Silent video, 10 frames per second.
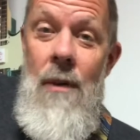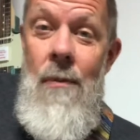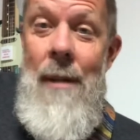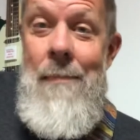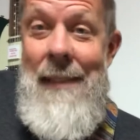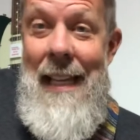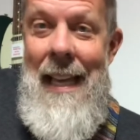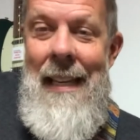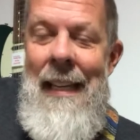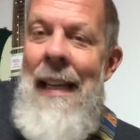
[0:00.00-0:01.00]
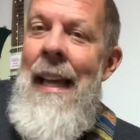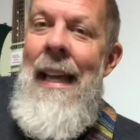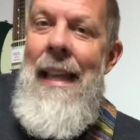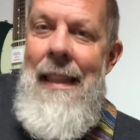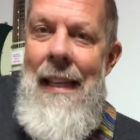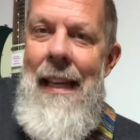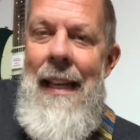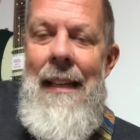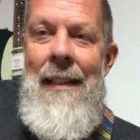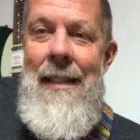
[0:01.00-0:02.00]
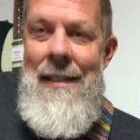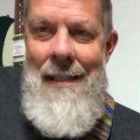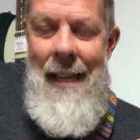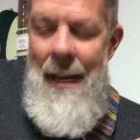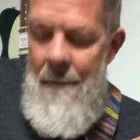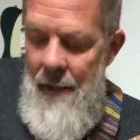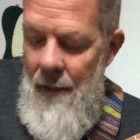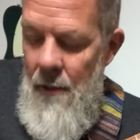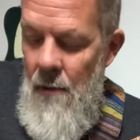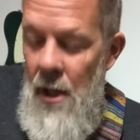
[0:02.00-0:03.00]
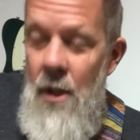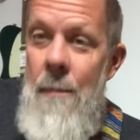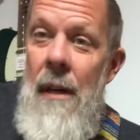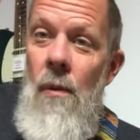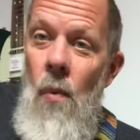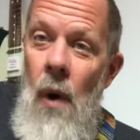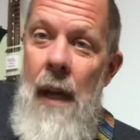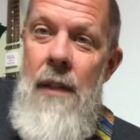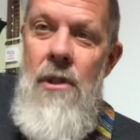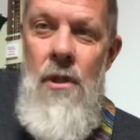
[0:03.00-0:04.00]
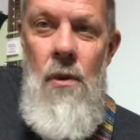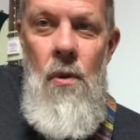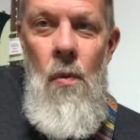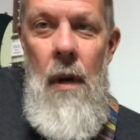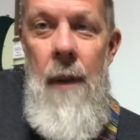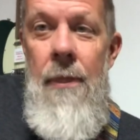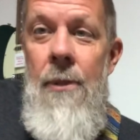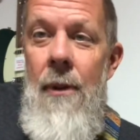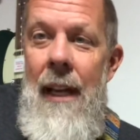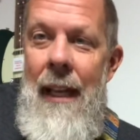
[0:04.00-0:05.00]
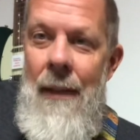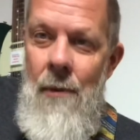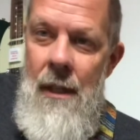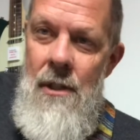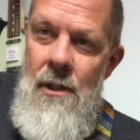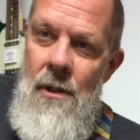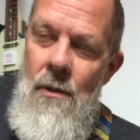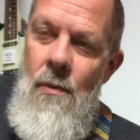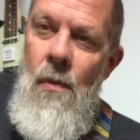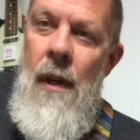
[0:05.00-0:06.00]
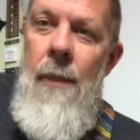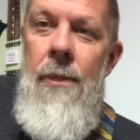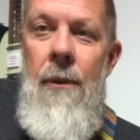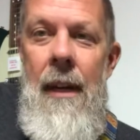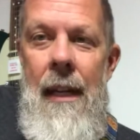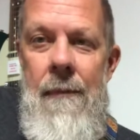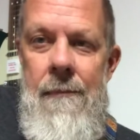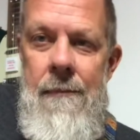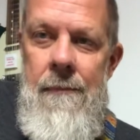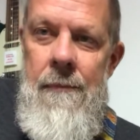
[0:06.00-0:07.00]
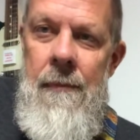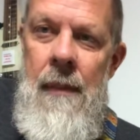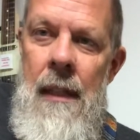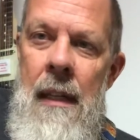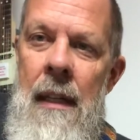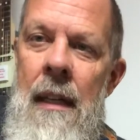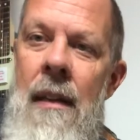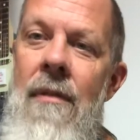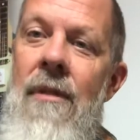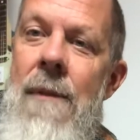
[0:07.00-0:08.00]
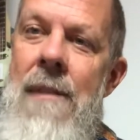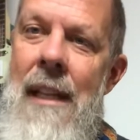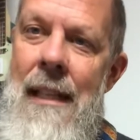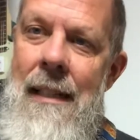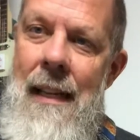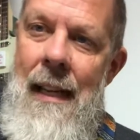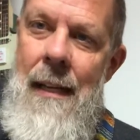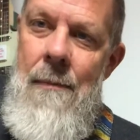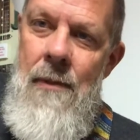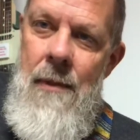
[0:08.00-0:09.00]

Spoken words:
we play. Then the same Dillard roll, but 1, 2, 1, 3. 1, 2, 1, 3. 15 times.